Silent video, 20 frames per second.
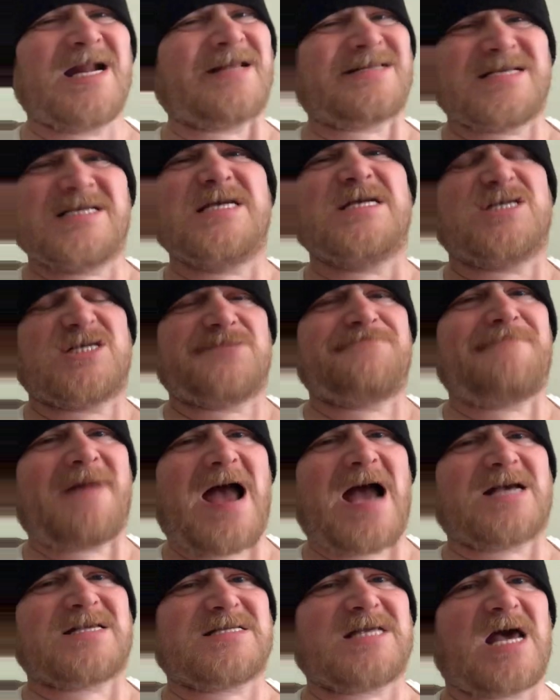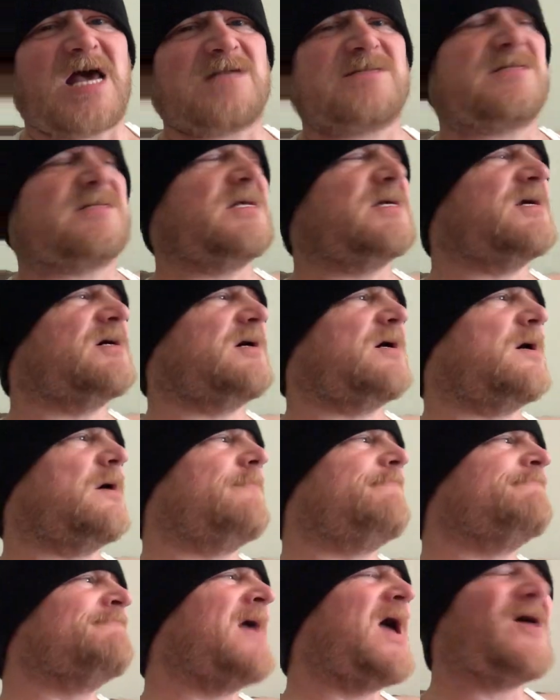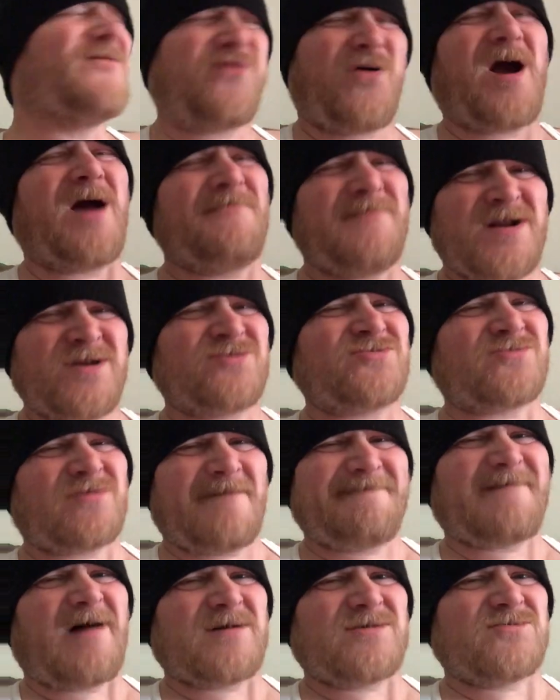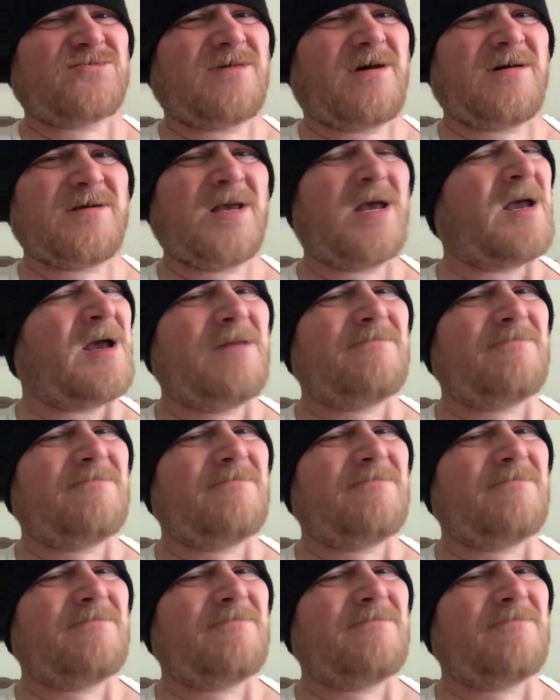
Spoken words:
I think he just backsassed the Prime Minister of Australia.